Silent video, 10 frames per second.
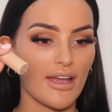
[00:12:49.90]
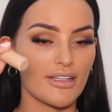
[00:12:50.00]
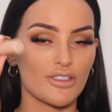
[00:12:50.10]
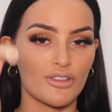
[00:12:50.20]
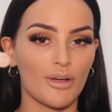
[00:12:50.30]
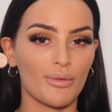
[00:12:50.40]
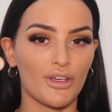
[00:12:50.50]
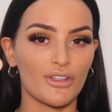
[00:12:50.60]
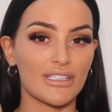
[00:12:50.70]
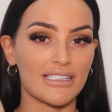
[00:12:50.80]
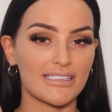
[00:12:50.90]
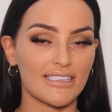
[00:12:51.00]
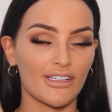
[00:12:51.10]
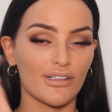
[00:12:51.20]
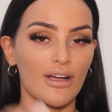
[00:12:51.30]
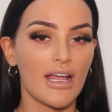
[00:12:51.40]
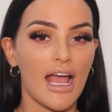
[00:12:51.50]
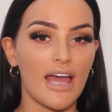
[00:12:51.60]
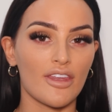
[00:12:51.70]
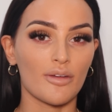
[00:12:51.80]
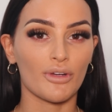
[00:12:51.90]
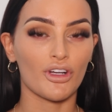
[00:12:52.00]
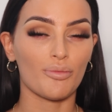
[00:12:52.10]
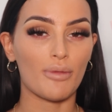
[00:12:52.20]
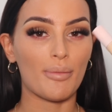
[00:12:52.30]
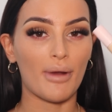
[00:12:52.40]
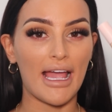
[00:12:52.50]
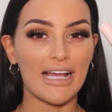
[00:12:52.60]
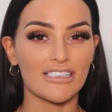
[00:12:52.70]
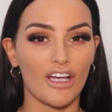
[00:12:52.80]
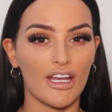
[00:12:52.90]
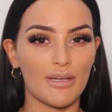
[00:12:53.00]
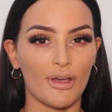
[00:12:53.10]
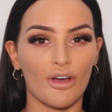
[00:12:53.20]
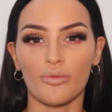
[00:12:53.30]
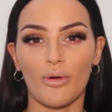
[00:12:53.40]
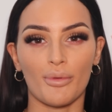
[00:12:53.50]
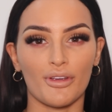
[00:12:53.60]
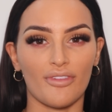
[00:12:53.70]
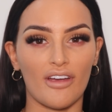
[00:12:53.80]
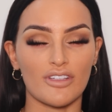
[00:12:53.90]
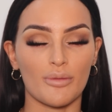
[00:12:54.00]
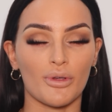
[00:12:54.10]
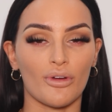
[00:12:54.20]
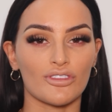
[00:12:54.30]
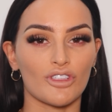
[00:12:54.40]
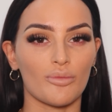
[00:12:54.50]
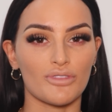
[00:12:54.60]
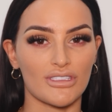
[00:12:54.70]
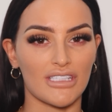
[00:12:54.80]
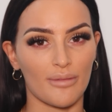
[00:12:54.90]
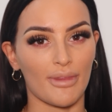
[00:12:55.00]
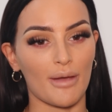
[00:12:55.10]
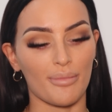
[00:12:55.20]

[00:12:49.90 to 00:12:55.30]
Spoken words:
2W to conceal, and then I'm going to apply a tiny bit of 1.5W on top just to give me that